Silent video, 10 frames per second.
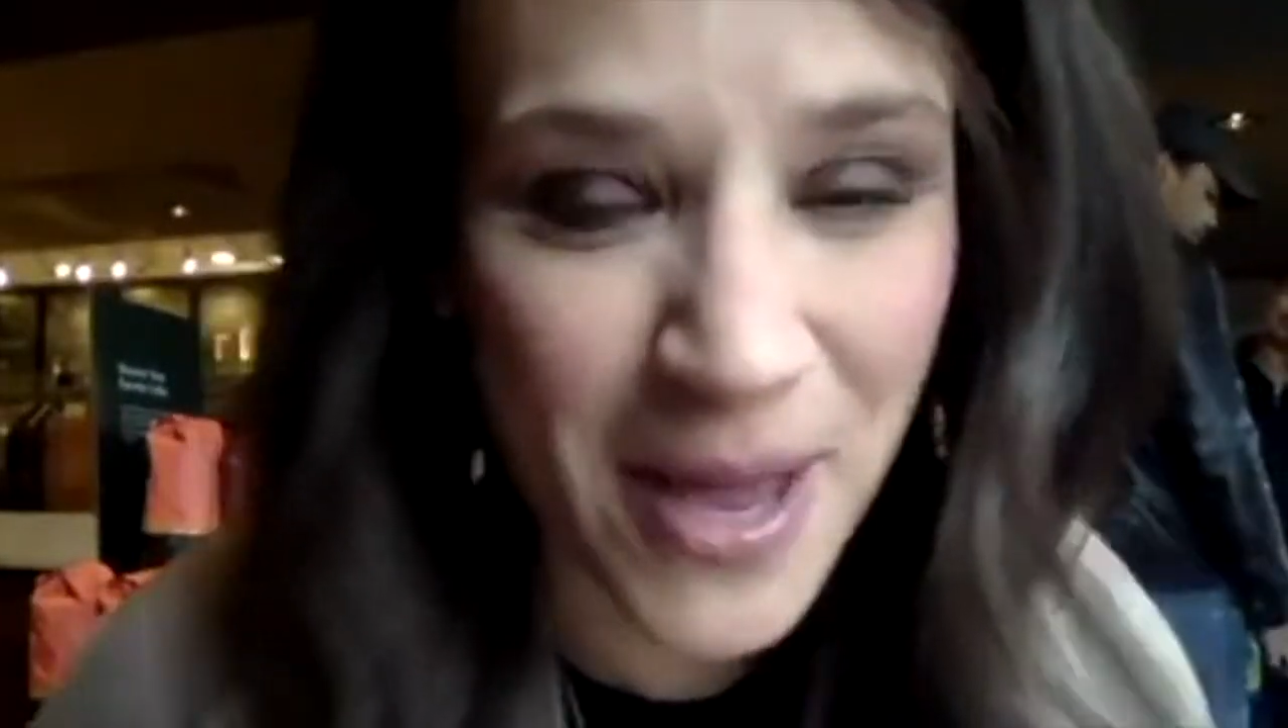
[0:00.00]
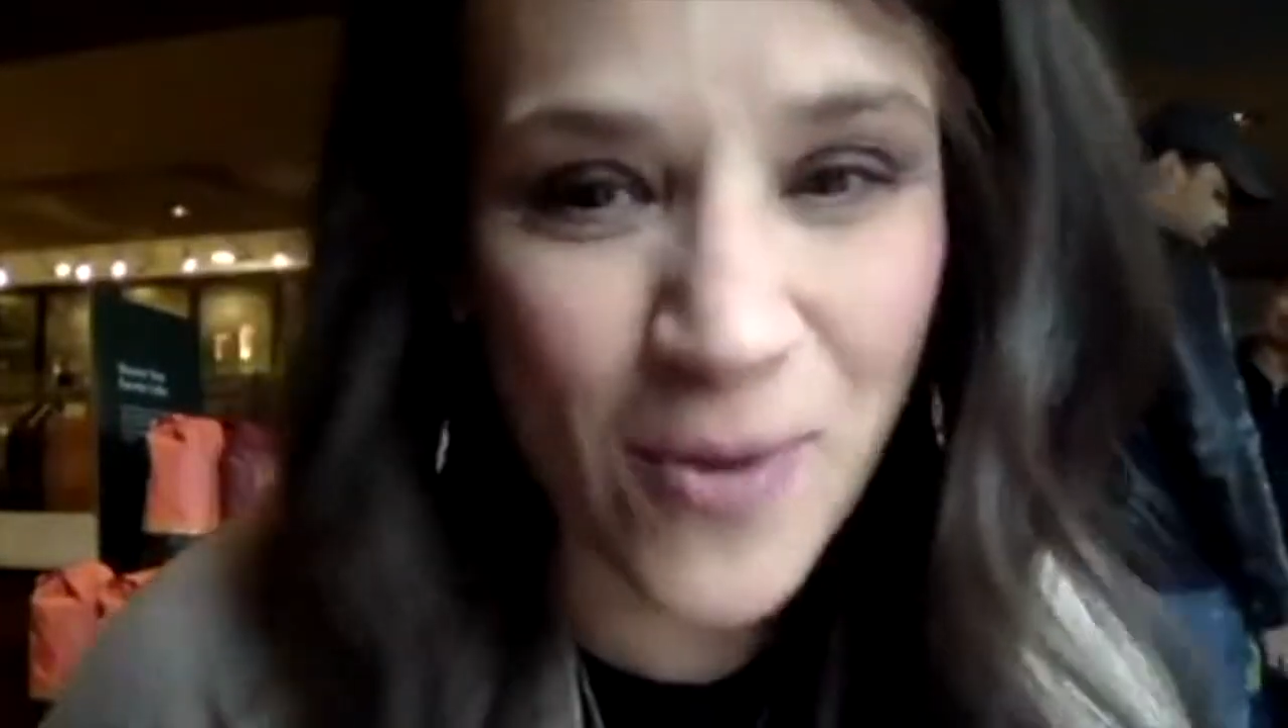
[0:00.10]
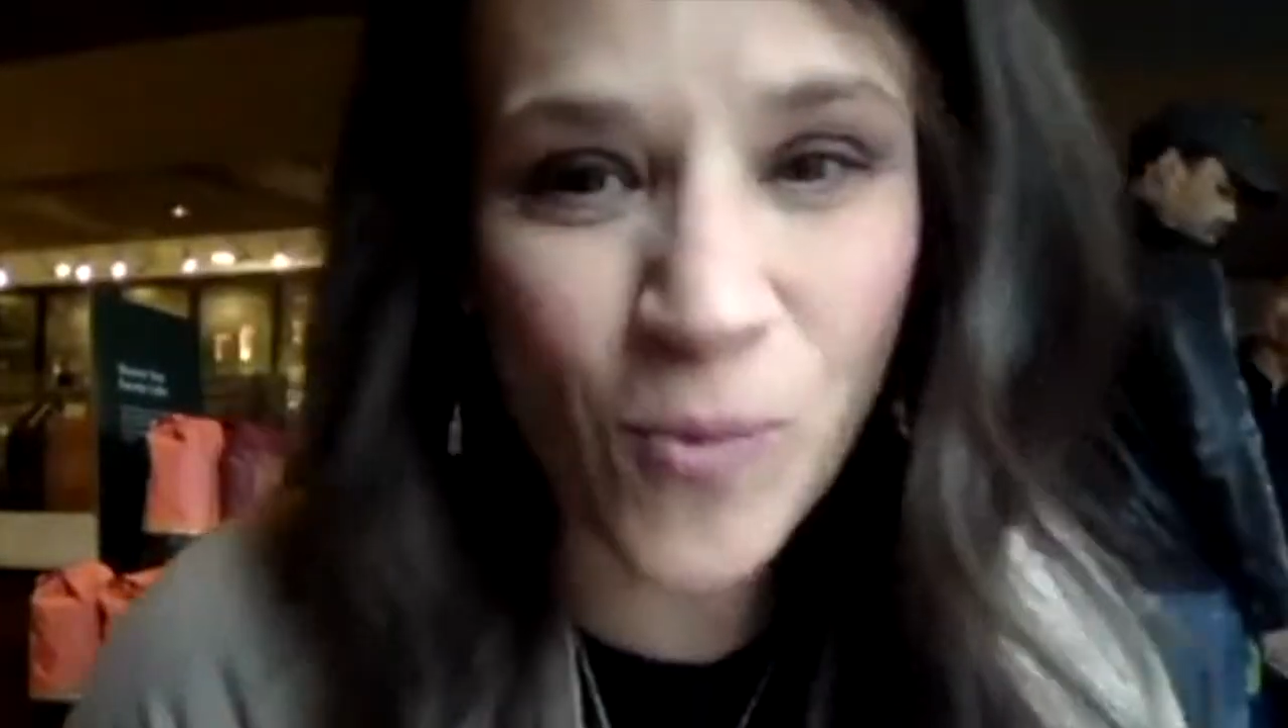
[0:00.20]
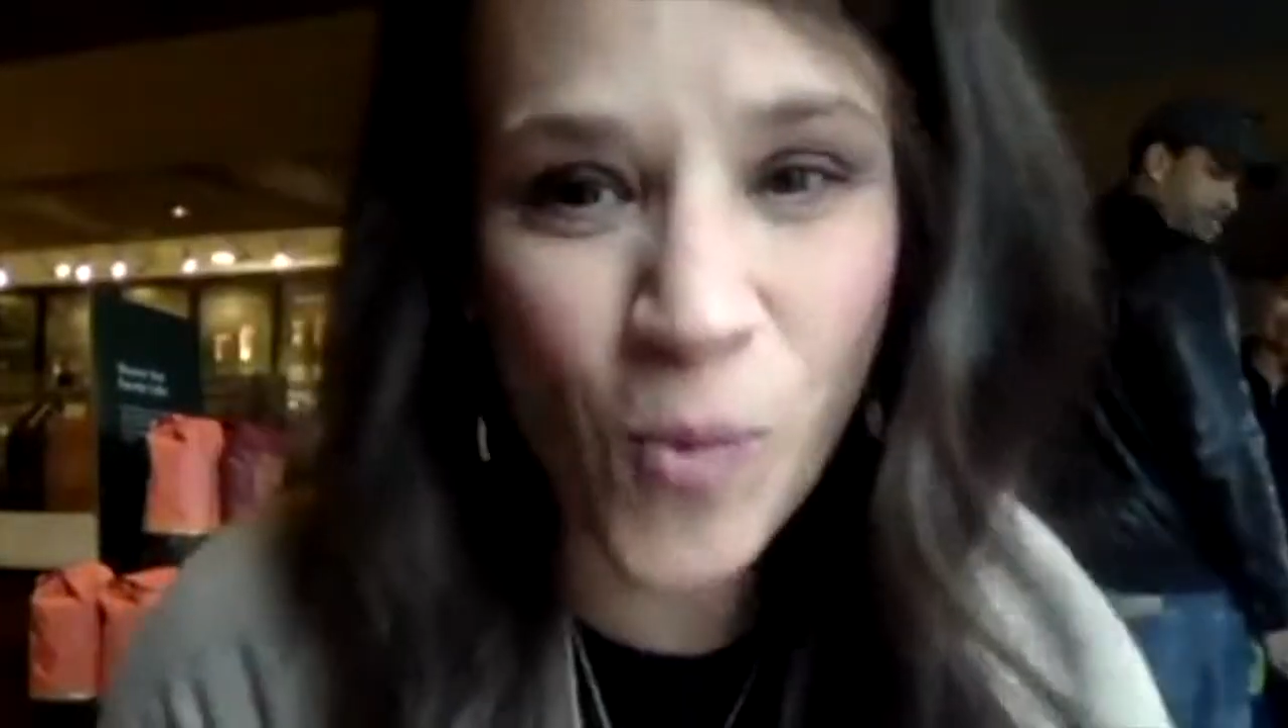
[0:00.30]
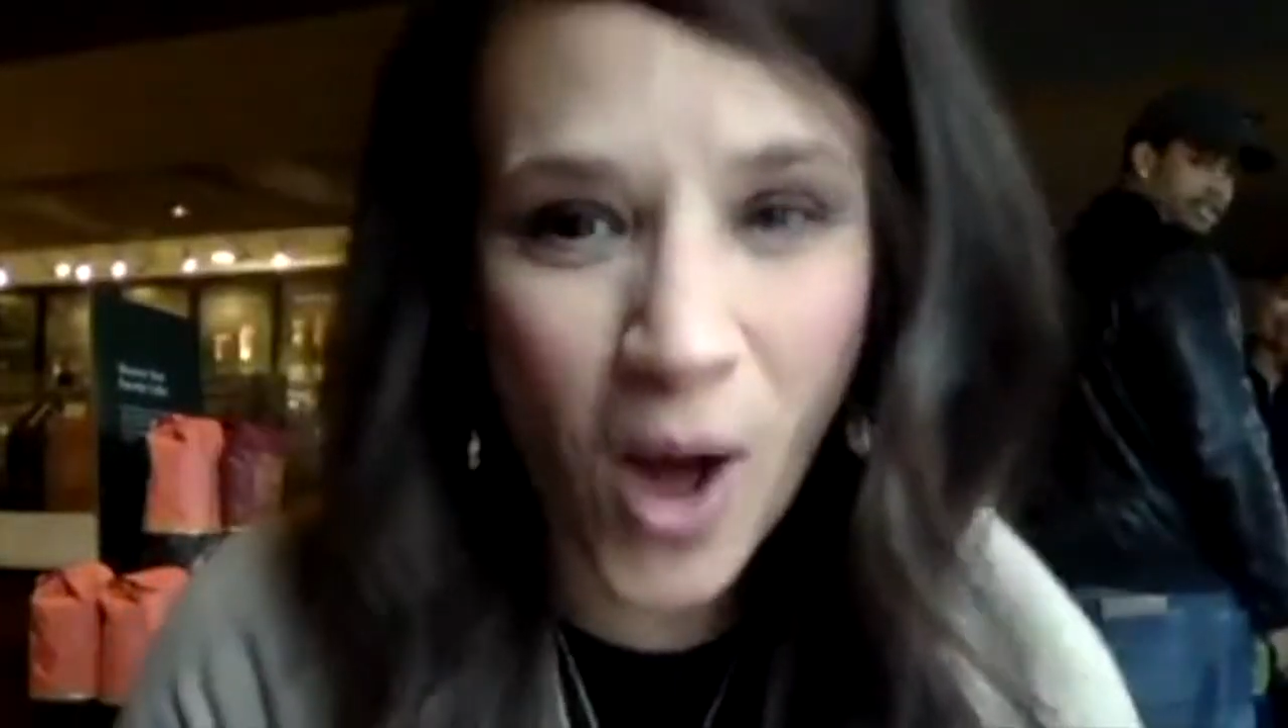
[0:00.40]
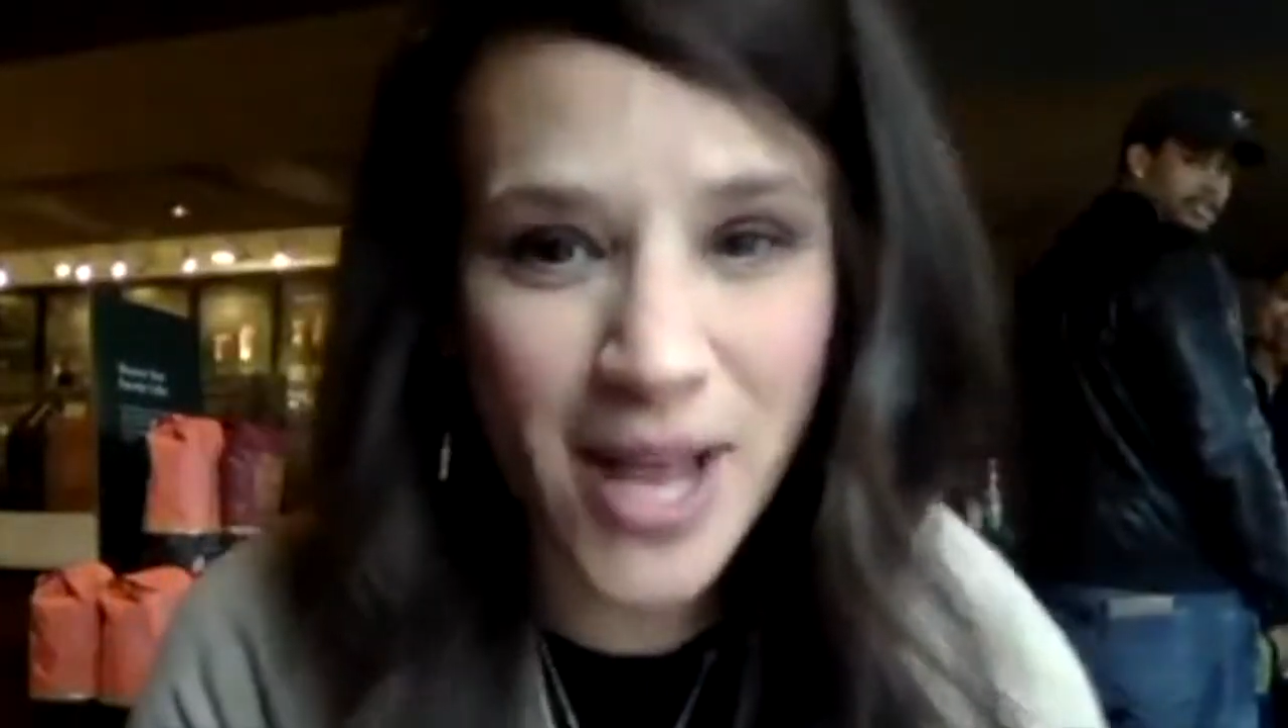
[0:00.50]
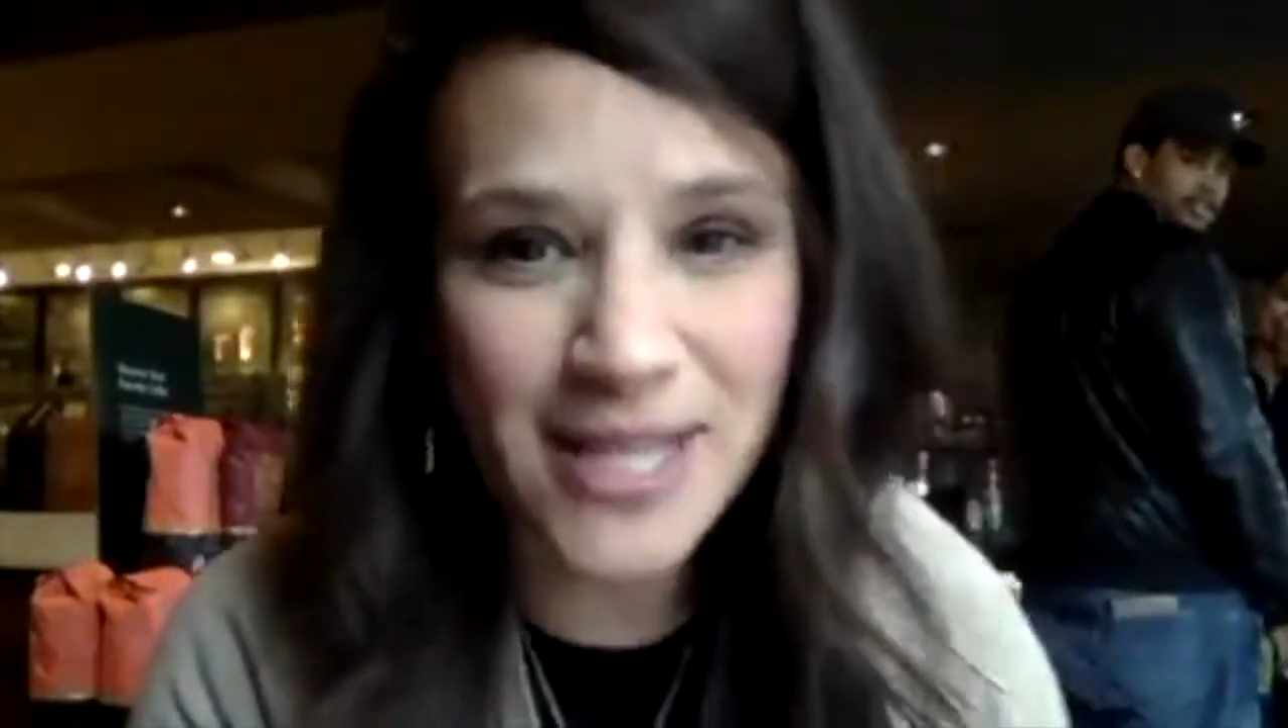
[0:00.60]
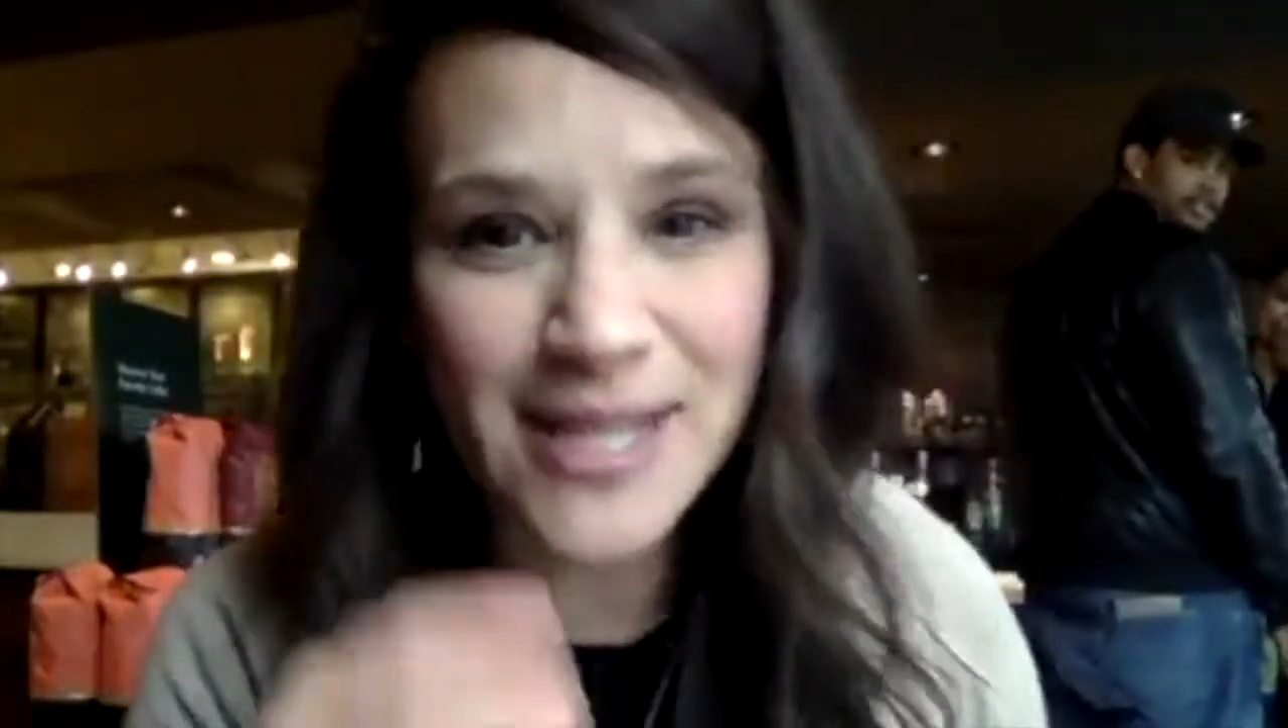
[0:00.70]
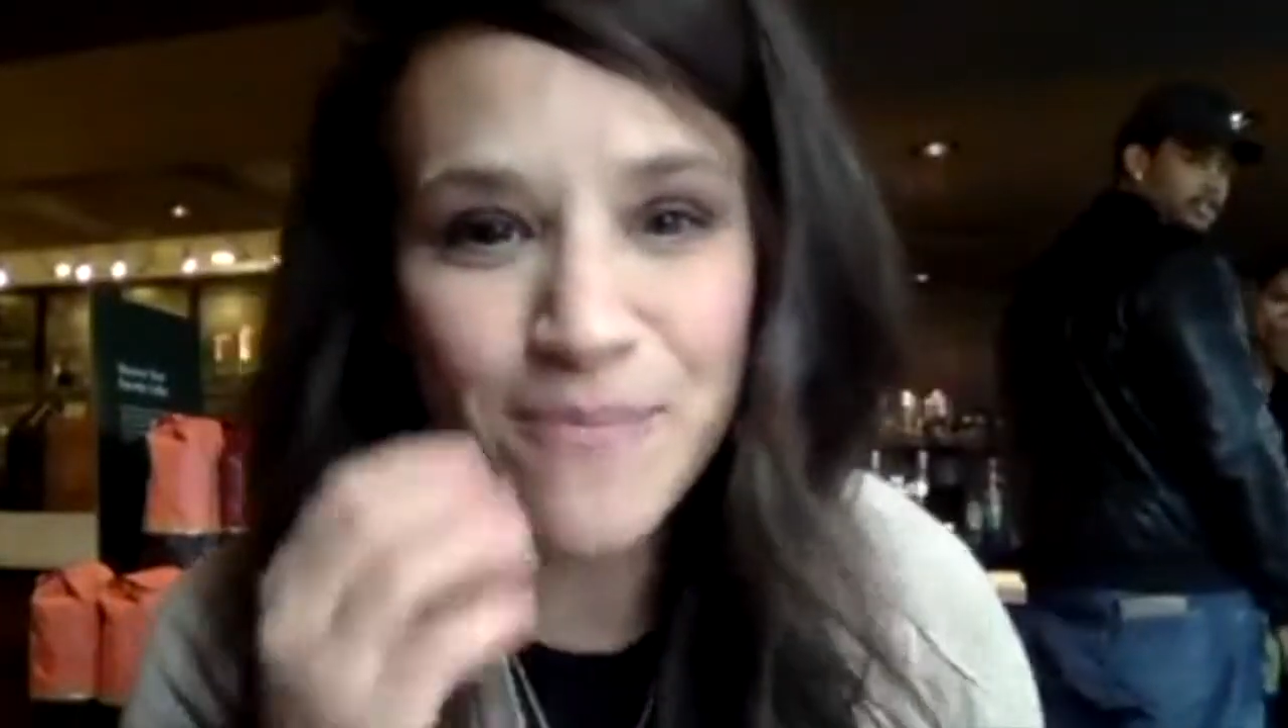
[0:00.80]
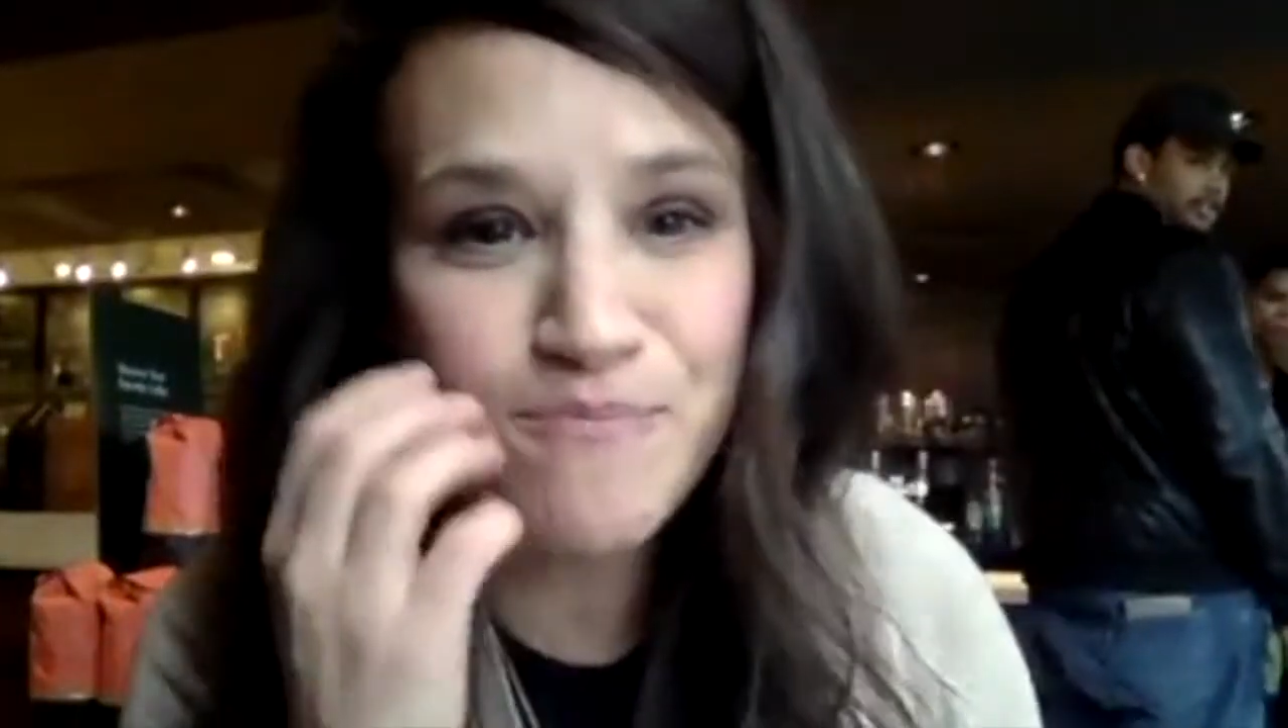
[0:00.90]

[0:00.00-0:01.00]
and what